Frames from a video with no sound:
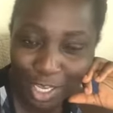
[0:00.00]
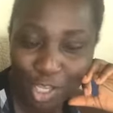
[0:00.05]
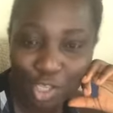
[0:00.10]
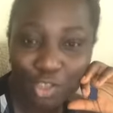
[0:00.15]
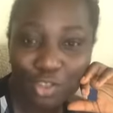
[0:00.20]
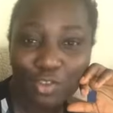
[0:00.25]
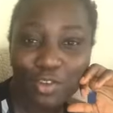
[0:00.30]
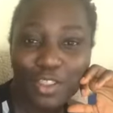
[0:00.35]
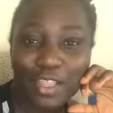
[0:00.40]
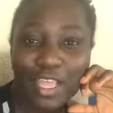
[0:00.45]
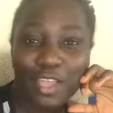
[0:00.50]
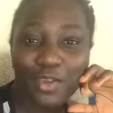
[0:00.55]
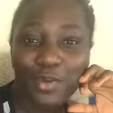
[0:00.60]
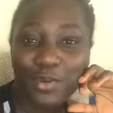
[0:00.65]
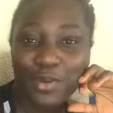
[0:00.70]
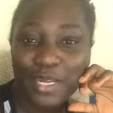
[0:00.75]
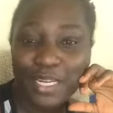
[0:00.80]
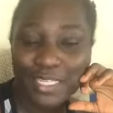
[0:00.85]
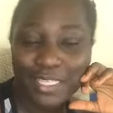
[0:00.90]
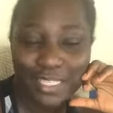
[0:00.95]
so that you
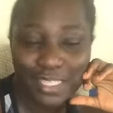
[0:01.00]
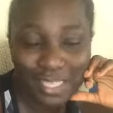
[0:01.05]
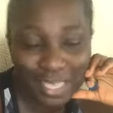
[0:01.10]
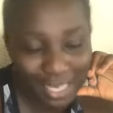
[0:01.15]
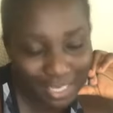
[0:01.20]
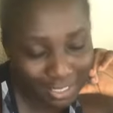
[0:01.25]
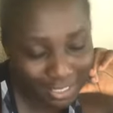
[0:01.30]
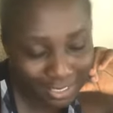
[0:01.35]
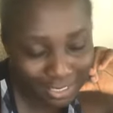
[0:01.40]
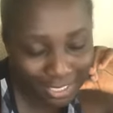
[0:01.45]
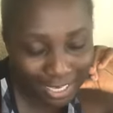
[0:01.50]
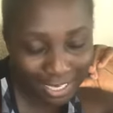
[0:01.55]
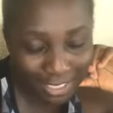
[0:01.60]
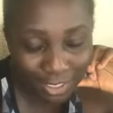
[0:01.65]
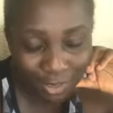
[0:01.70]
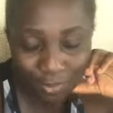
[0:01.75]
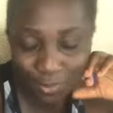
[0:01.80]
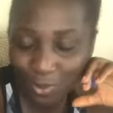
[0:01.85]
discuss text.